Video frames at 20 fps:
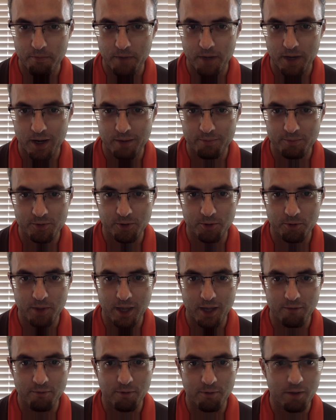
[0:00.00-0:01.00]
and I'm so
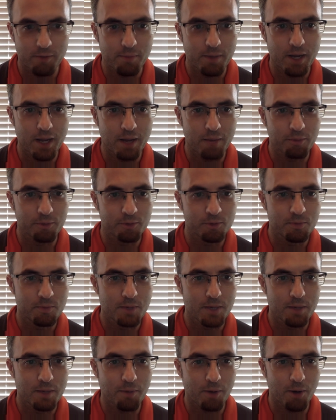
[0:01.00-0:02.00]
thankful I've been able to
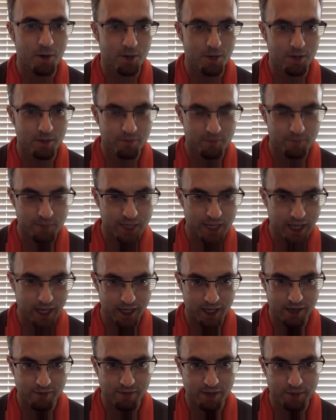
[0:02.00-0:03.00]
be a part of the
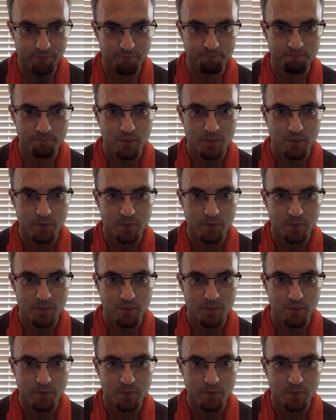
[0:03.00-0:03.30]
beginning of it.